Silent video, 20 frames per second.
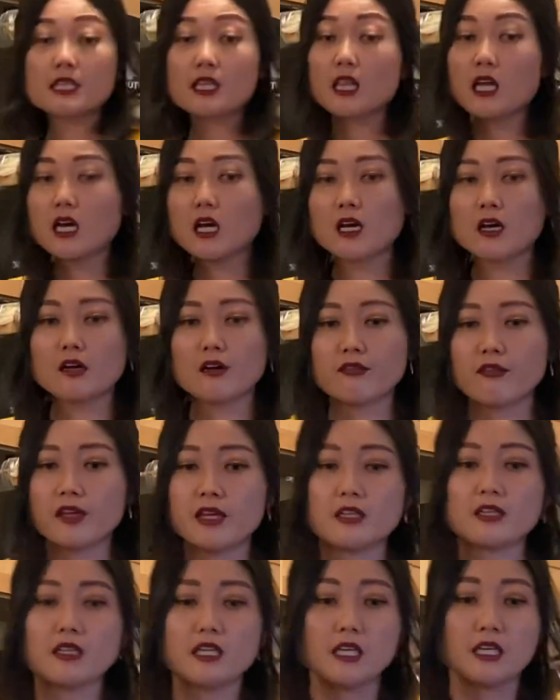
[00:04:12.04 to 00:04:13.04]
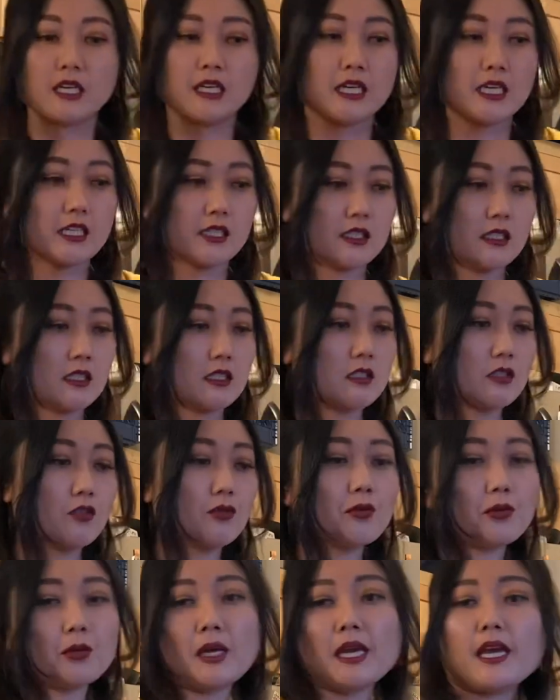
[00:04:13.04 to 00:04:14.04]
love, and it's
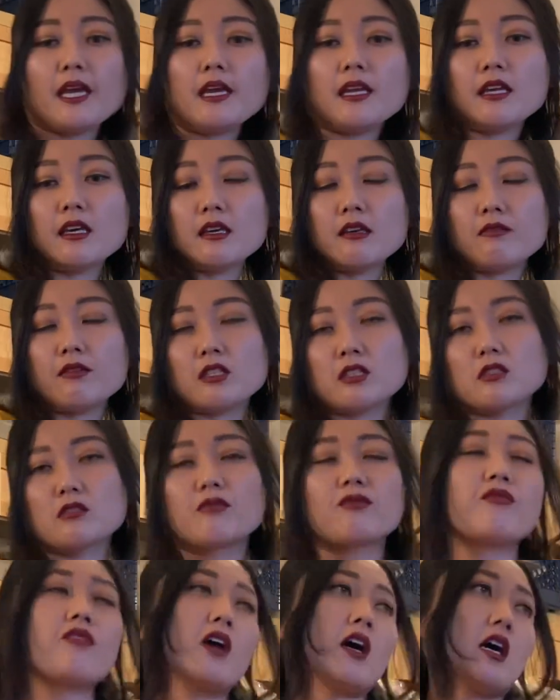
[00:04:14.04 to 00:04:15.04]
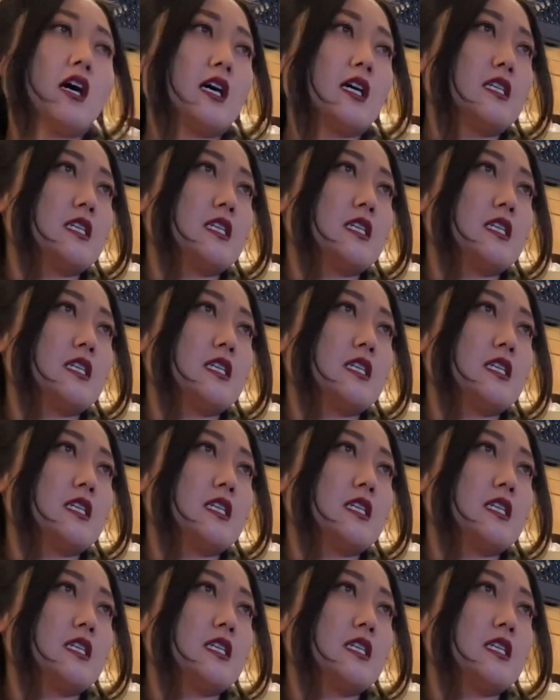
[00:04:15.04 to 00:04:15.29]
creative, it's fun,